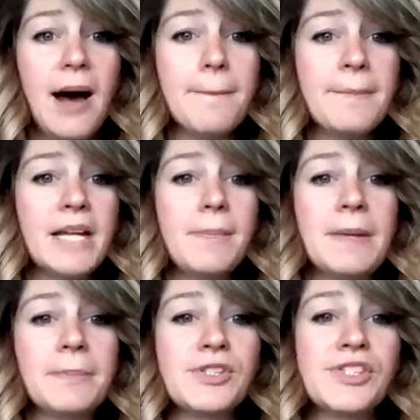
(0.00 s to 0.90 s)
Many
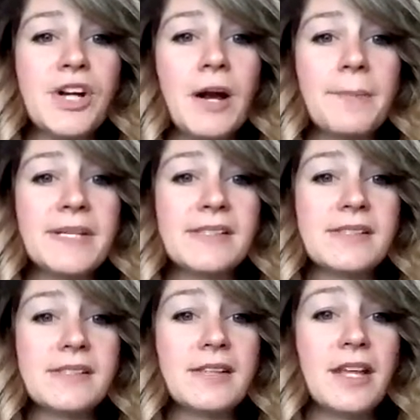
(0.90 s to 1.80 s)
people start
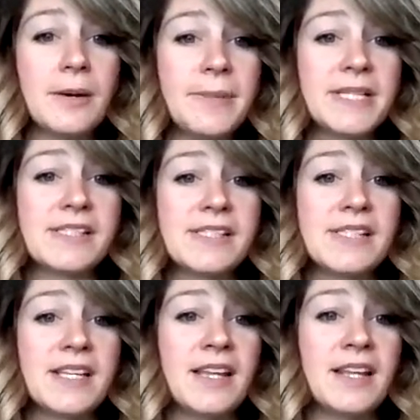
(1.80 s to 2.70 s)
their business
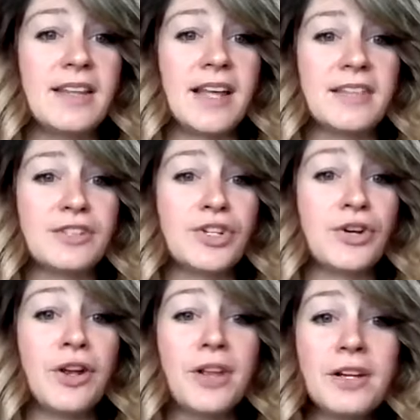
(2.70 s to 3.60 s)
thinking that they'll
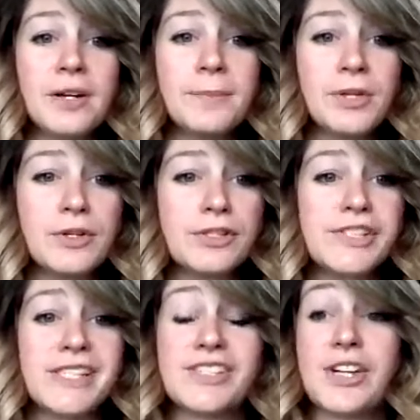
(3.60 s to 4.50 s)
turn on their
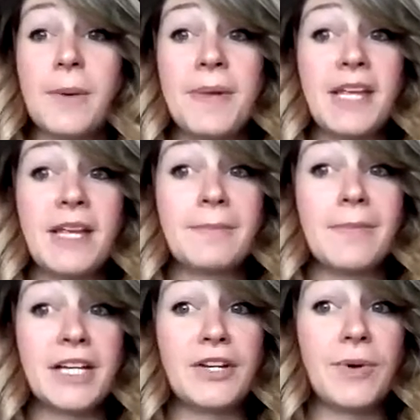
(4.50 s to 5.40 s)
computers and start making
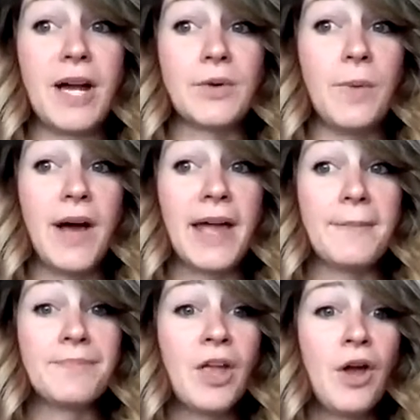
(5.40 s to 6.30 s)
money right
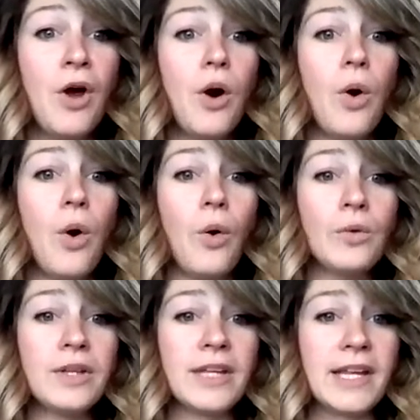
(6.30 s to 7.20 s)
away,
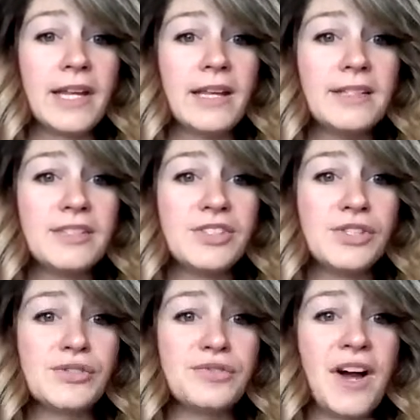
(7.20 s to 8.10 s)
only
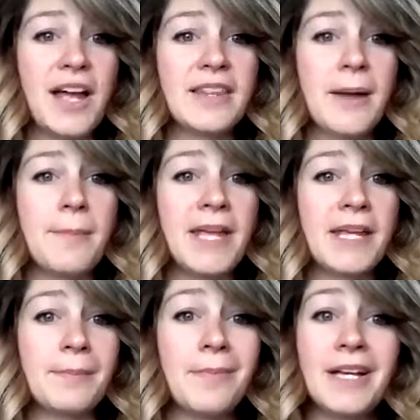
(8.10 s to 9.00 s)
to find that
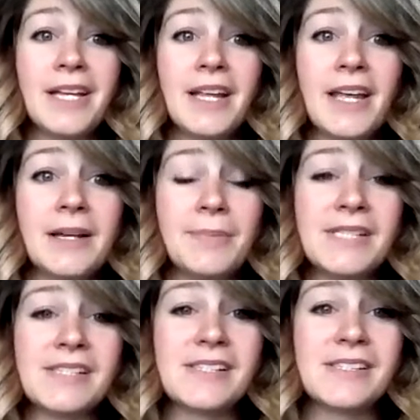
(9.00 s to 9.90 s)
making money in a
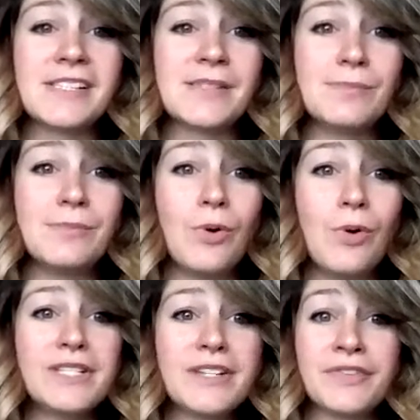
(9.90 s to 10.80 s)
business is
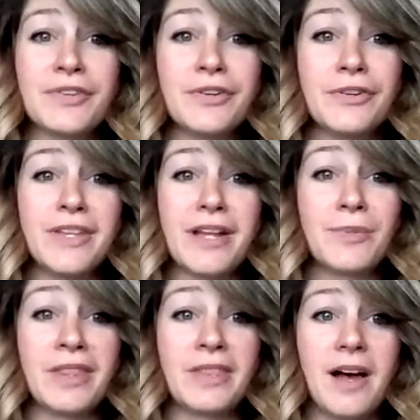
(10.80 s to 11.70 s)
more difficult
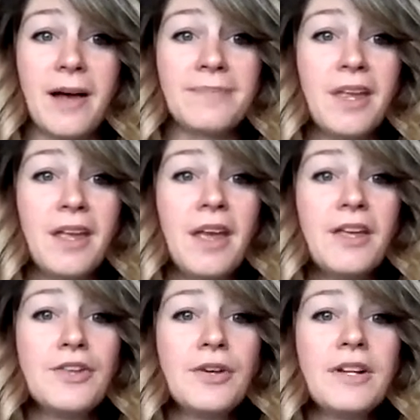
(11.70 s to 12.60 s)
than we thought.
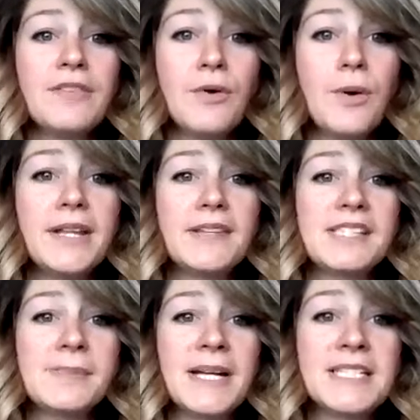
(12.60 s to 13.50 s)
You can avoid
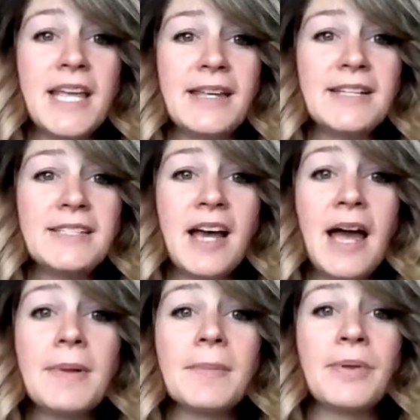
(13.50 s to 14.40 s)
this by taking
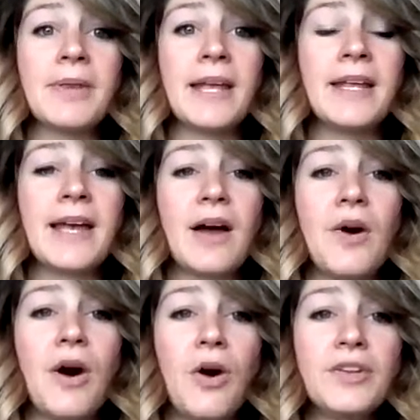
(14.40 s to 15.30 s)
time and planning
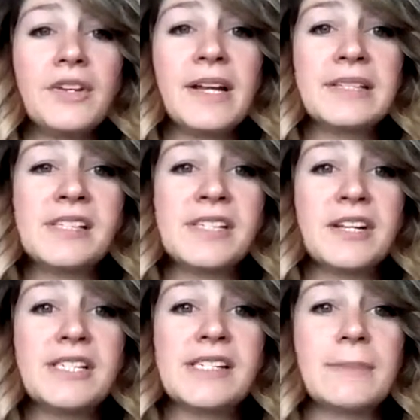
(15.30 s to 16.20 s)
out all the
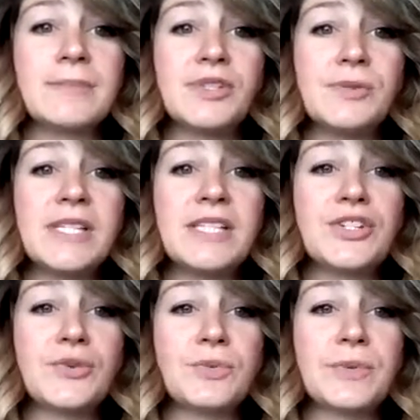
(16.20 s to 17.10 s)
necessary steps you need
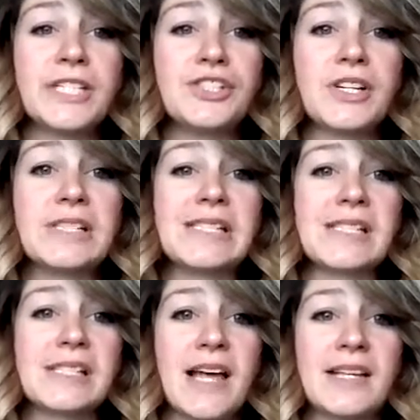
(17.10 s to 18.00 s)
to reach
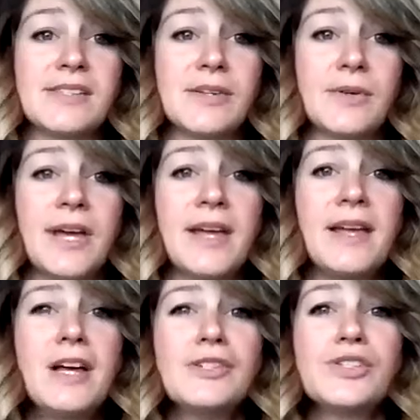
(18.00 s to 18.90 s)
success, okay?
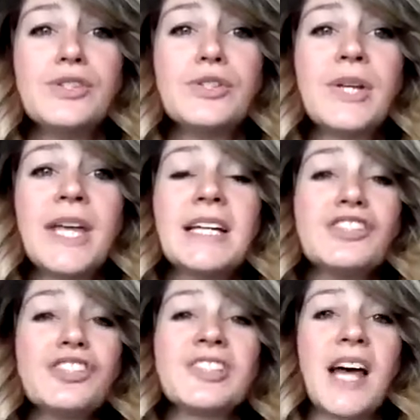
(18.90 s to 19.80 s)
So you
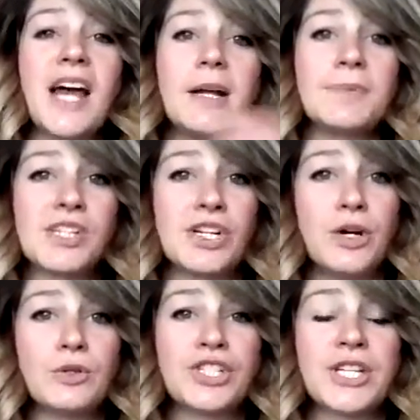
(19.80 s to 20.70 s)
can't just sign up as a
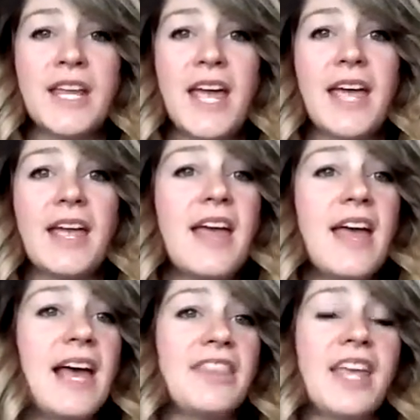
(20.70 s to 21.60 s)
coach today
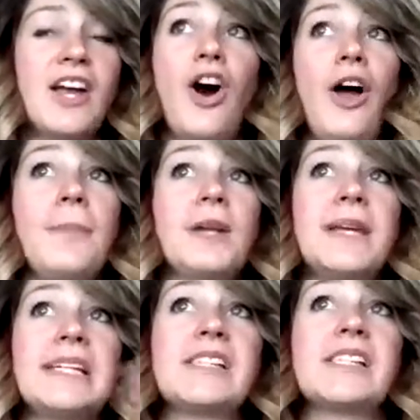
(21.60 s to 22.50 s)
and think, oh, I'm going to
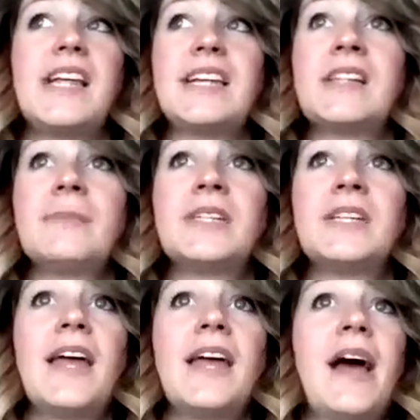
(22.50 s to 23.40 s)
make Success Club
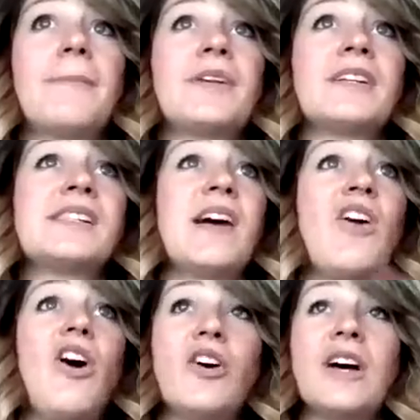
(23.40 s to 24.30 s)
today. I'm going to sell
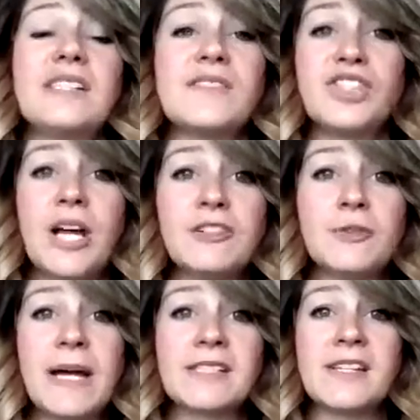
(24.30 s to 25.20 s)
all kinds of
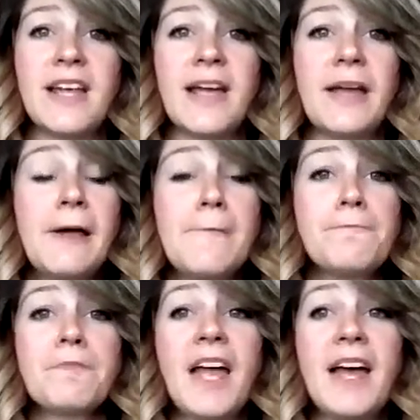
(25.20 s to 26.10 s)
challenge packs today.
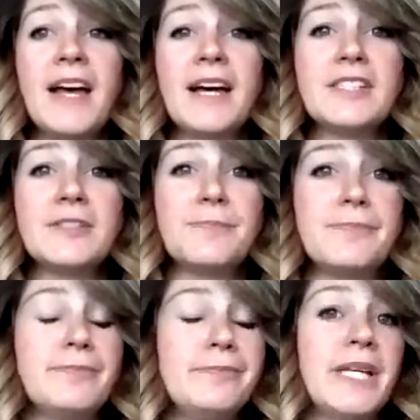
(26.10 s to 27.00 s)
and
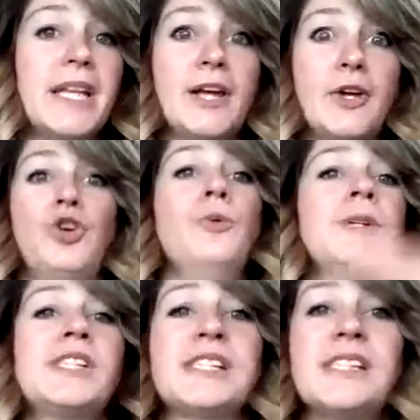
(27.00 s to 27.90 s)
be like
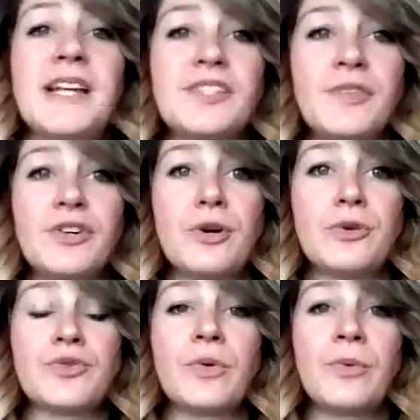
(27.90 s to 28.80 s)
uber successful
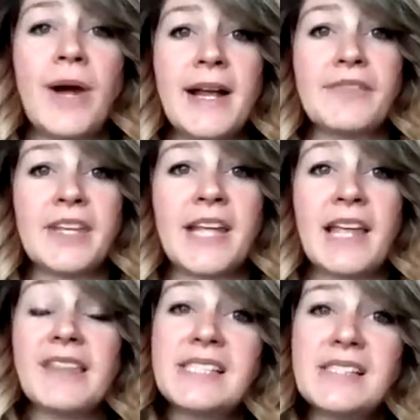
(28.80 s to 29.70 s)
coach right out the
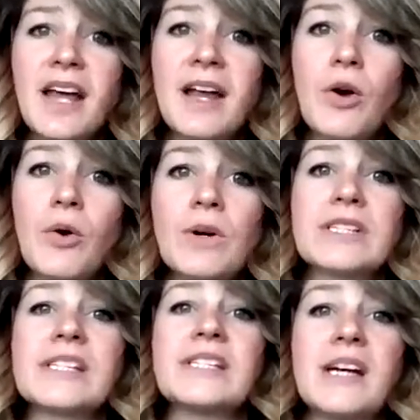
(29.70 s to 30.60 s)
gate. That's not how it
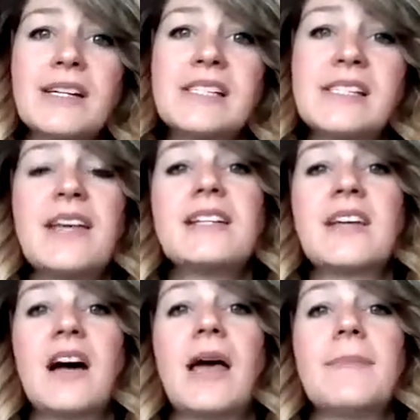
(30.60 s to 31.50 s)
works. It does take
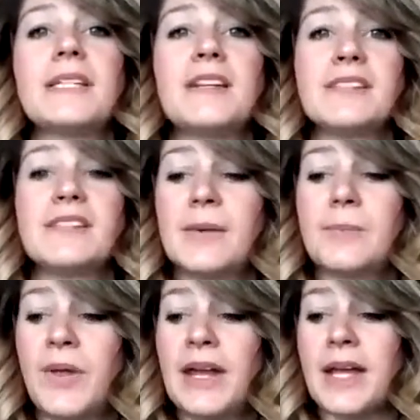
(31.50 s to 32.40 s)
time. It does
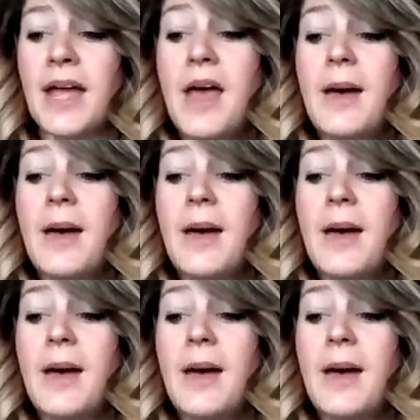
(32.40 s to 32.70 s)
take planning.